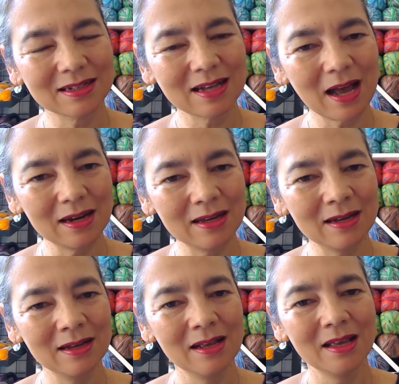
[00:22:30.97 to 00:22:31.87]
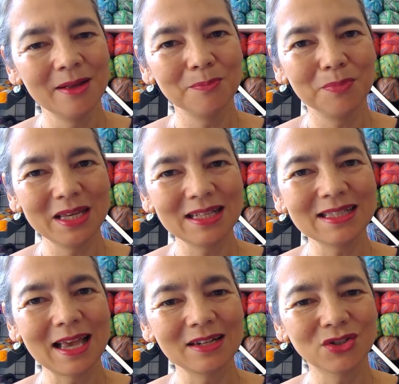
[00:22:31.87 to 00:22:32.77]
color beads
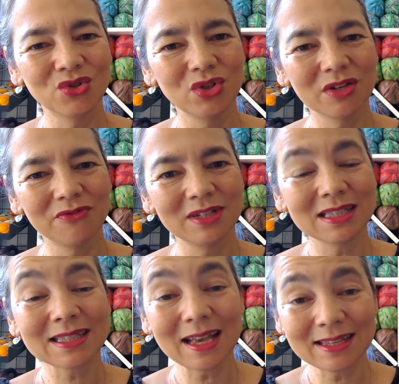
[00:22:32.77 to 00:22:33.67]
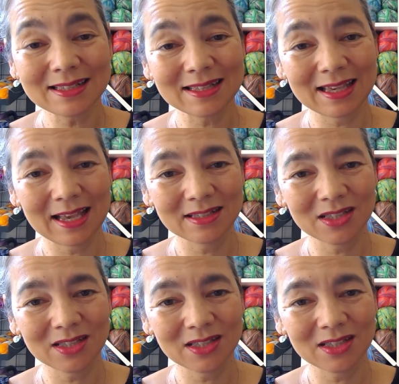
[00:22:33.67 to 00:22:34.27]
and two different sizes again.